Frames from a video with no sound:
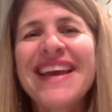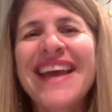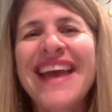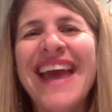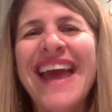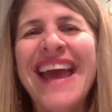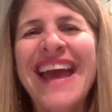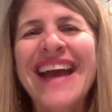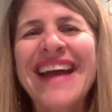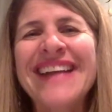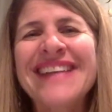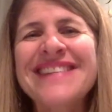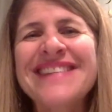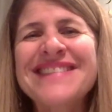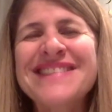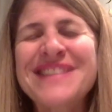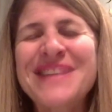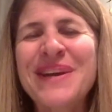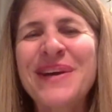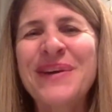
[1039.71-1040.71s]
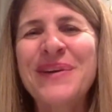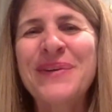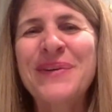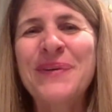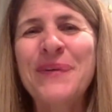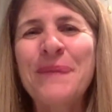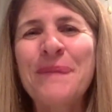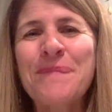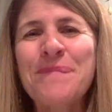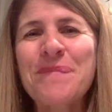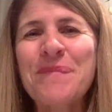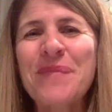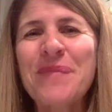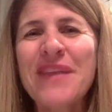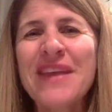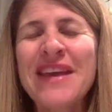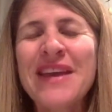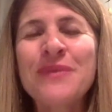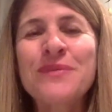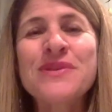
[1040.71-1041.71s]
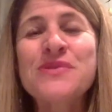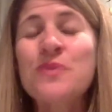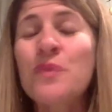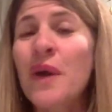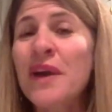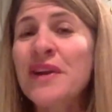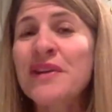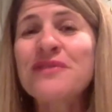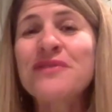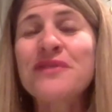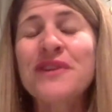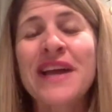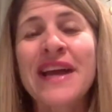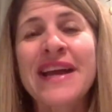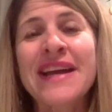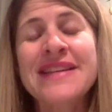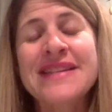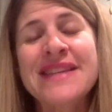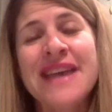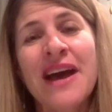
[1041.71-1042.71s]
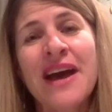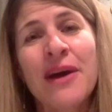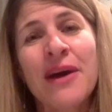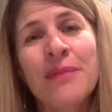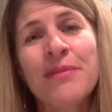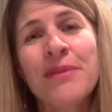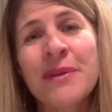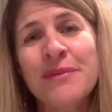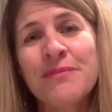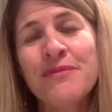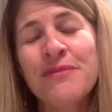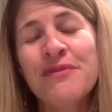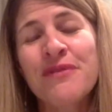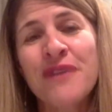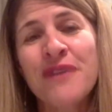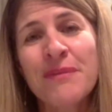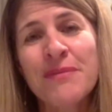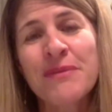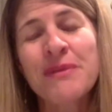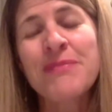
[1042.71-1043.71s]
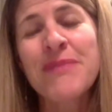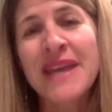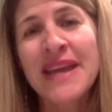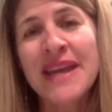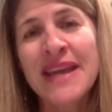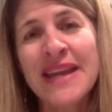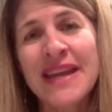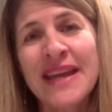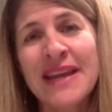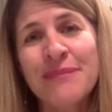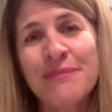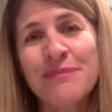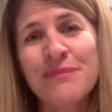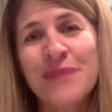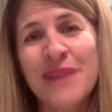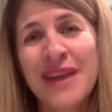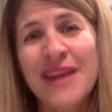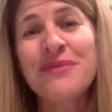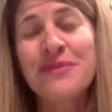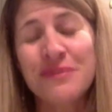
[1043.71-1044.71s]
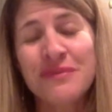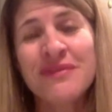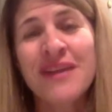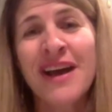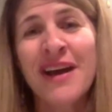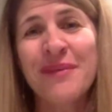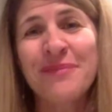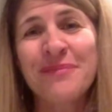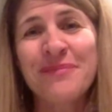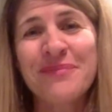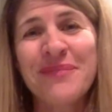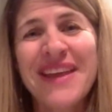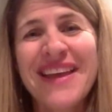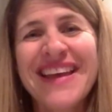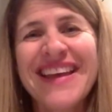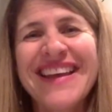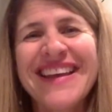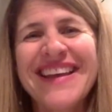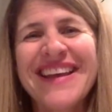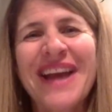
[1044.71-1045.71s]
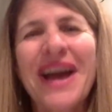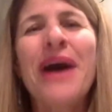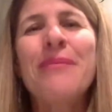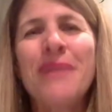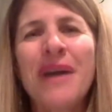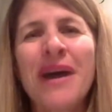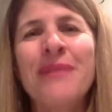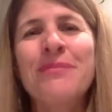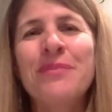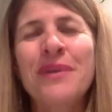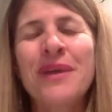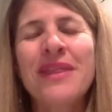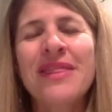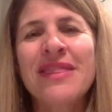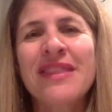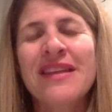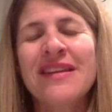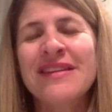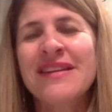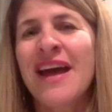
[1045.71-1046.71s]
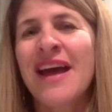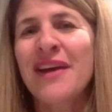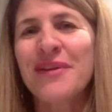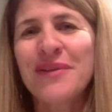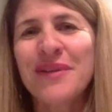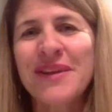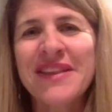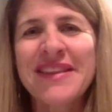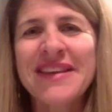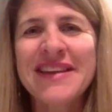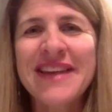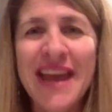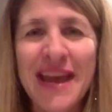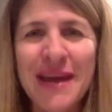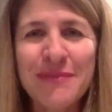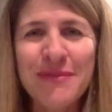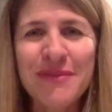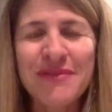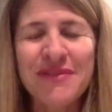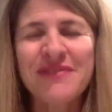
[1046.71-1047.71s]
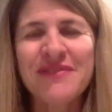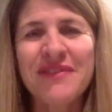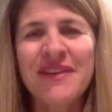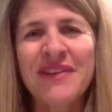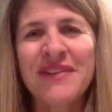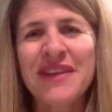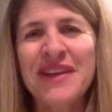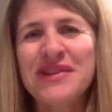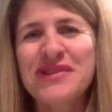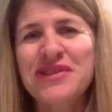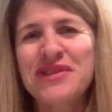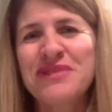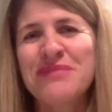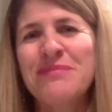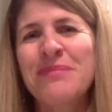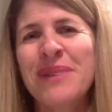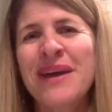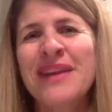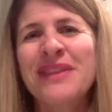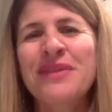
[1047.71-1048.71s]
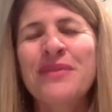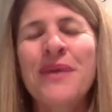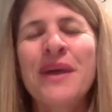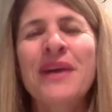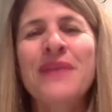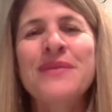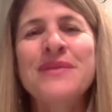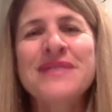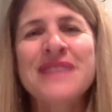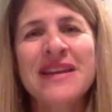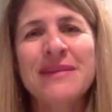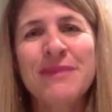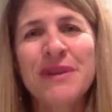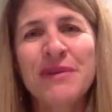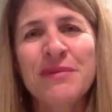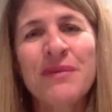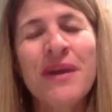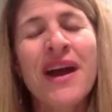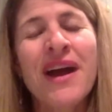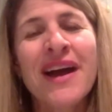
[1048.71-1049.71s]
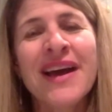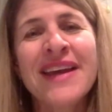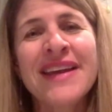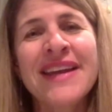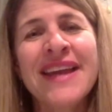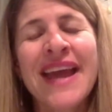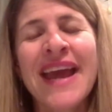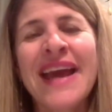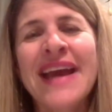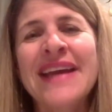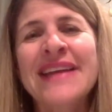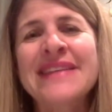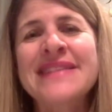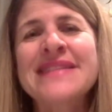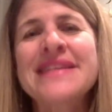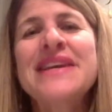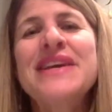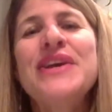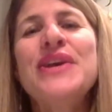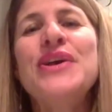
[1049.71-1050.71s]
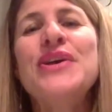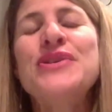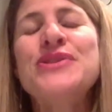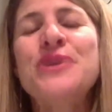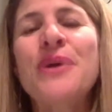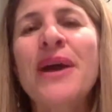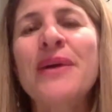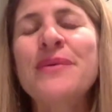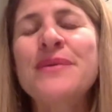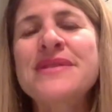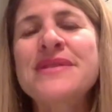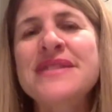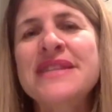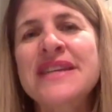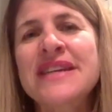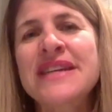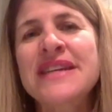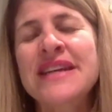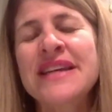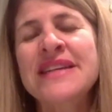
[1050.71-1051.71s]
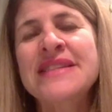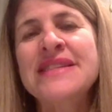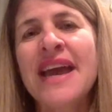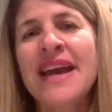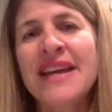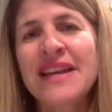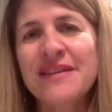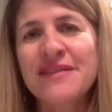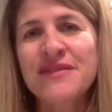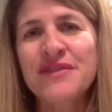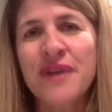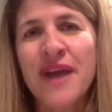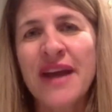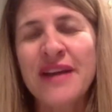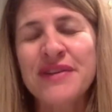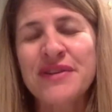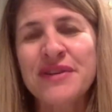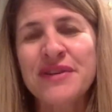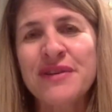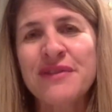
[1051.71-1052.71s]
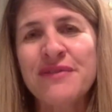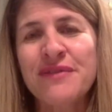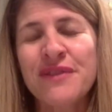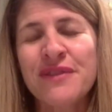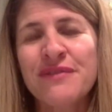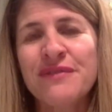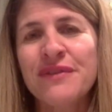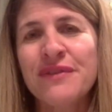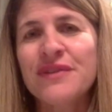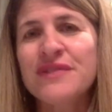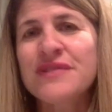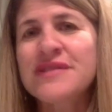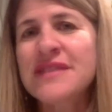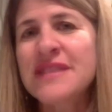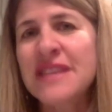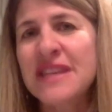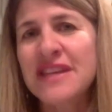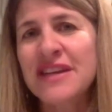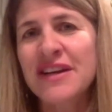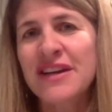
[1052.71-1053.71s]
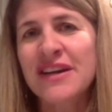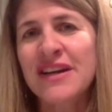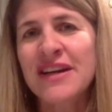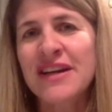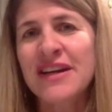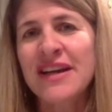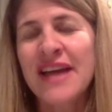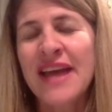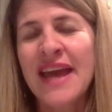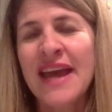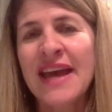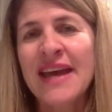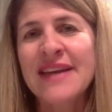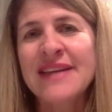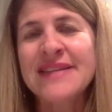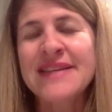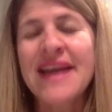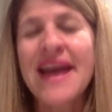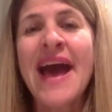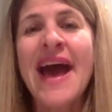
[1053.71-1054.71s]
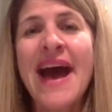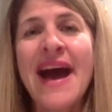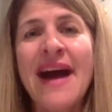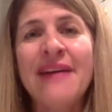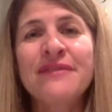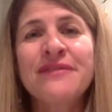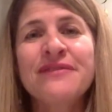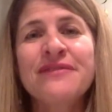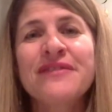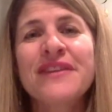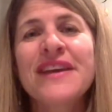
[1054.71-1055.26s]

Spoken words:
And so it was wonderful. I got to help them from the beginning come up with not only the name of the foundation, but the way it was going to be run. And so I was the executive director for the first year and a half.